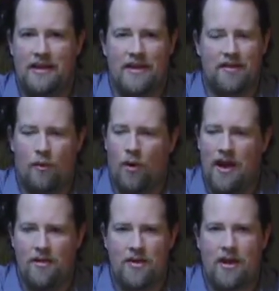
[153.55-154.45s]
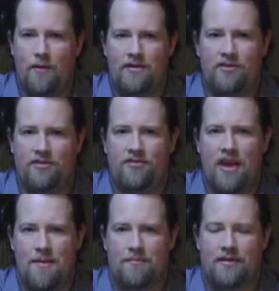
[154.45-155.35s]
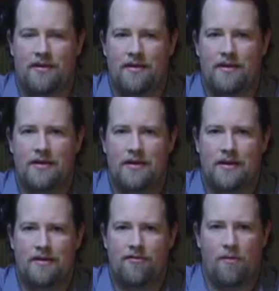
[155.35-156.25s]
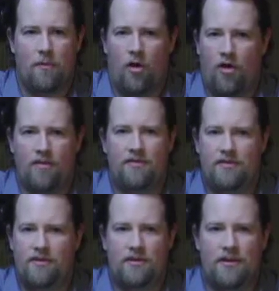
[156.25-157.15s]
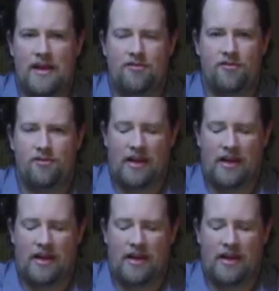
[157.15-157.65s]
Yet, why are they always exempt from all of these international...